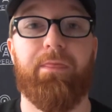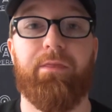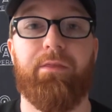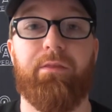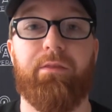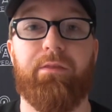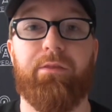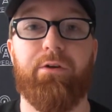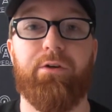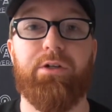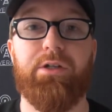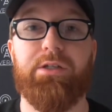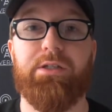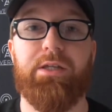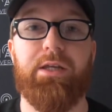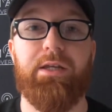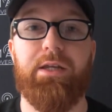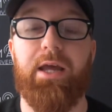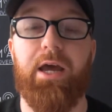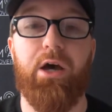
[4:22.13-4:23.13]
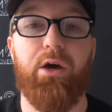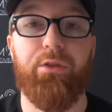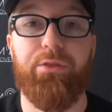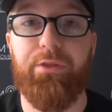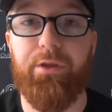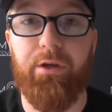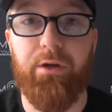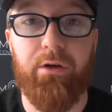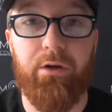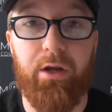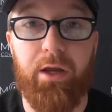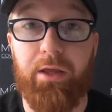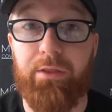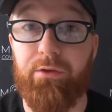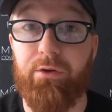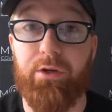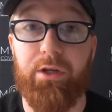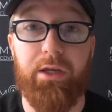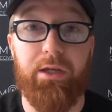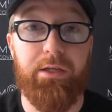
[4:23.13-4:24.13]
They're just getting healthier, and
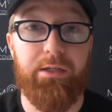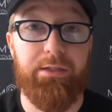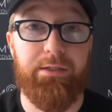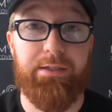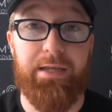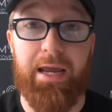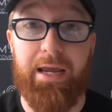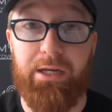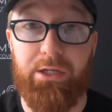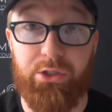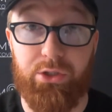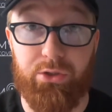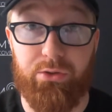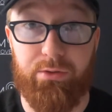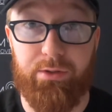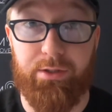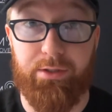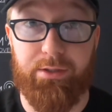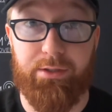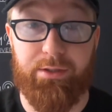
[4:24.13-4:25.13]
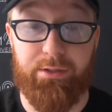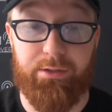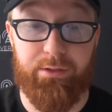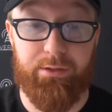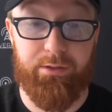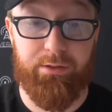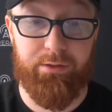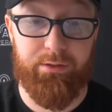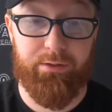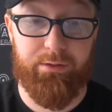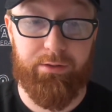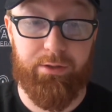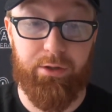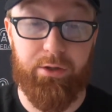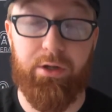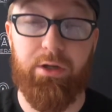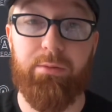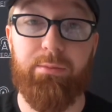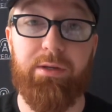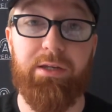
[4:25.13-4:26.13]
they're getting dangerous. They're
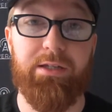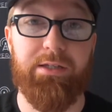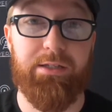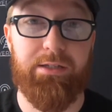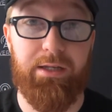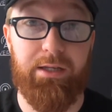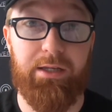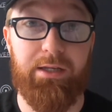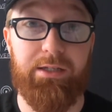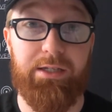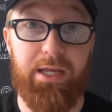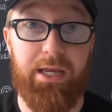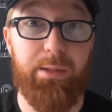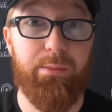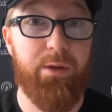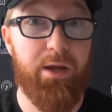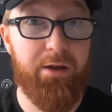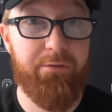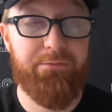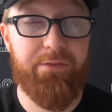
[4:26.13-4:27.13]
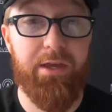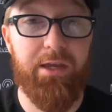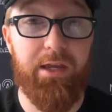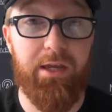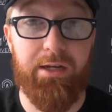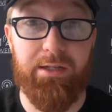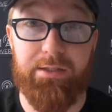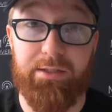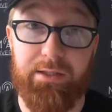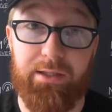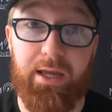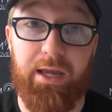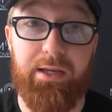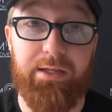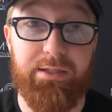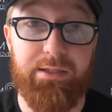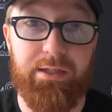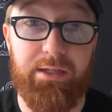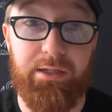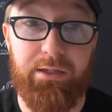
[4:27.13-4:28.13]
going to be a sneaky team if they get into the 8th
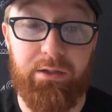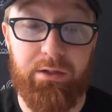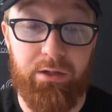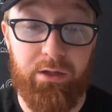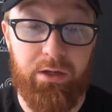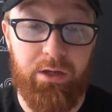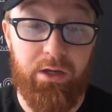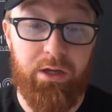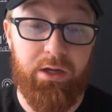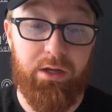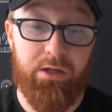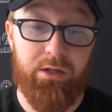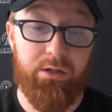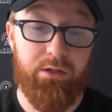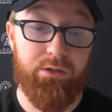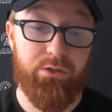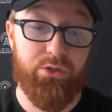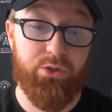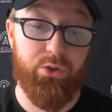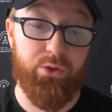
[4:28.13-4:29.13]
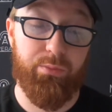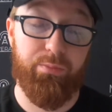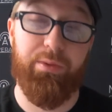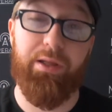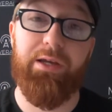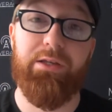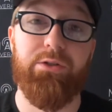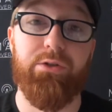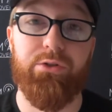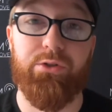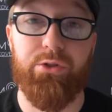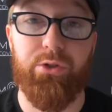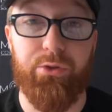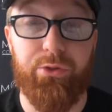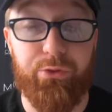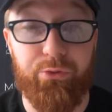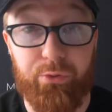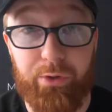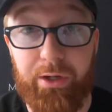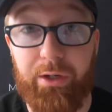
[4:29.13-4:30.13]
seed. So the Blazers are
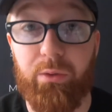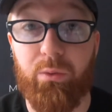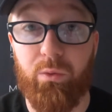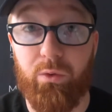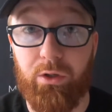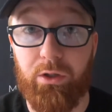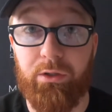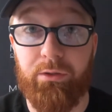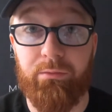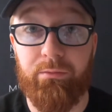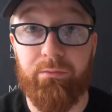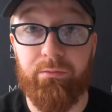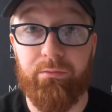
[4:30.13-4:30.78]
3-1.